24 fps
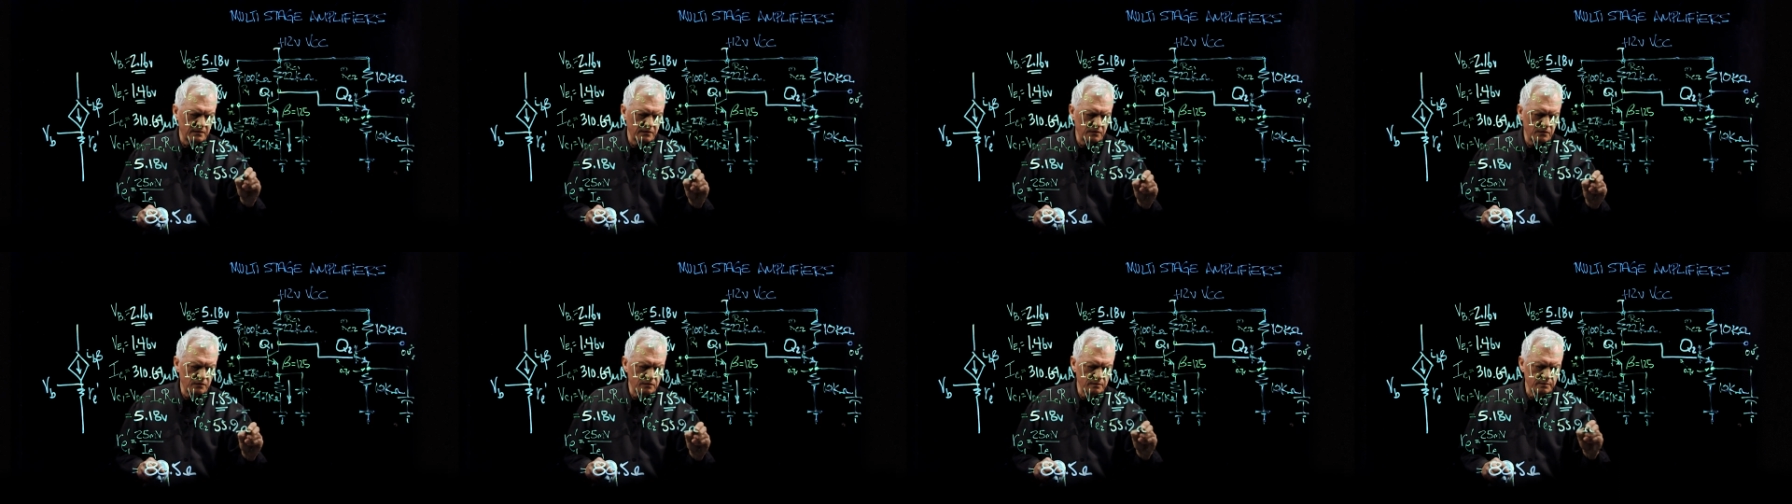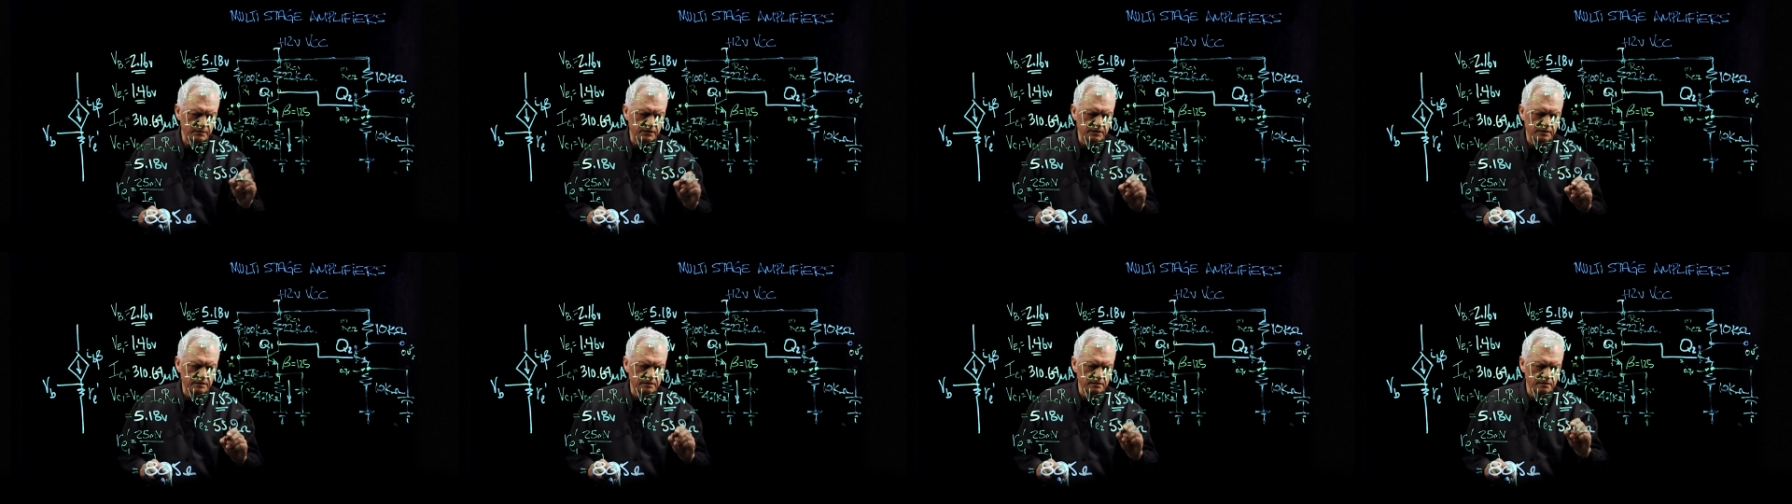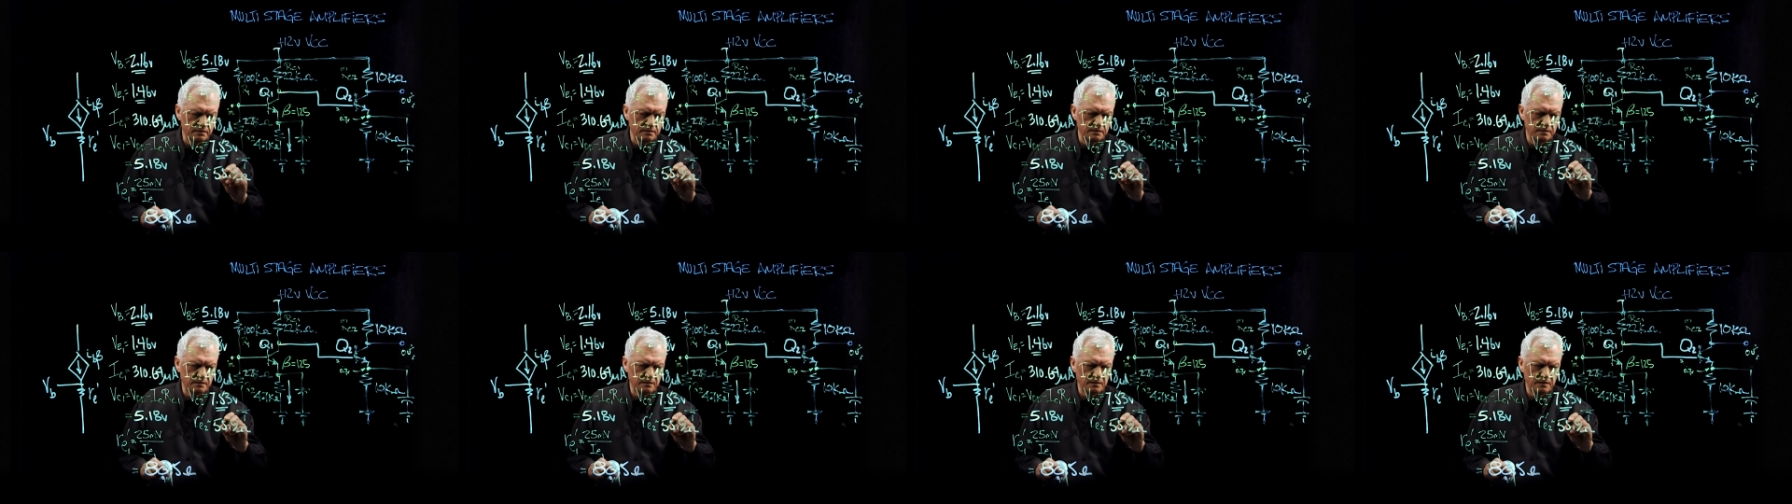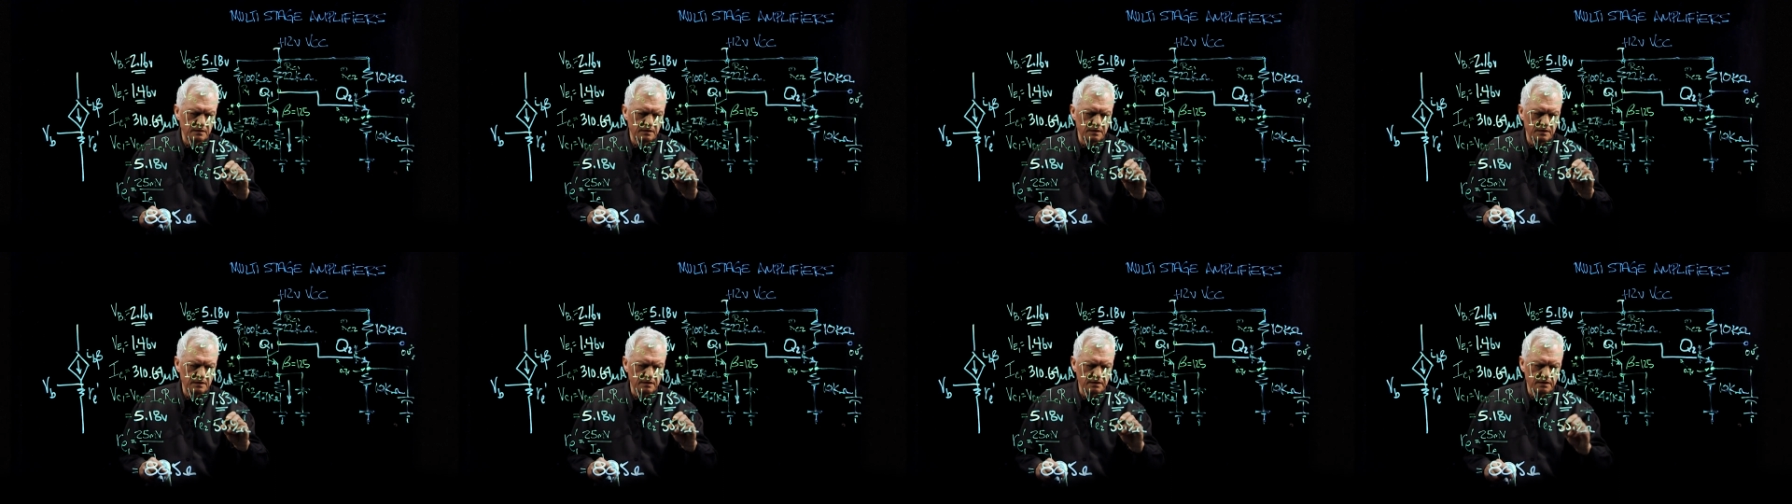ohms.
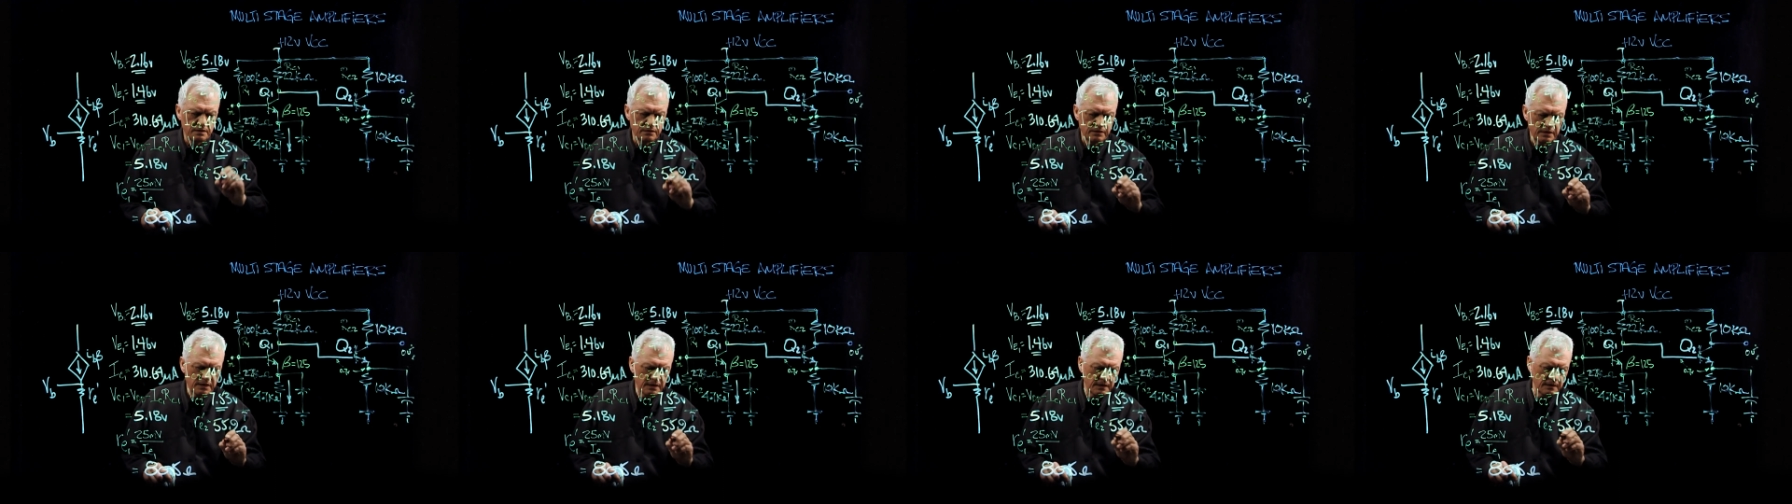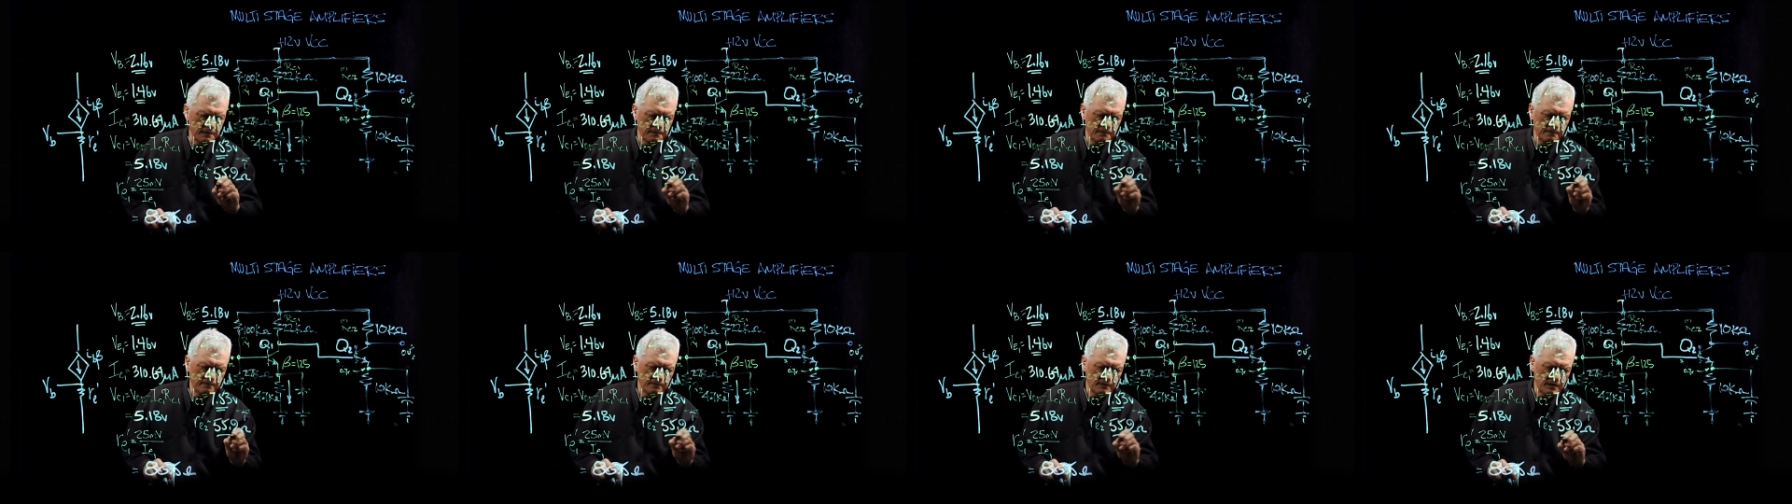Okay.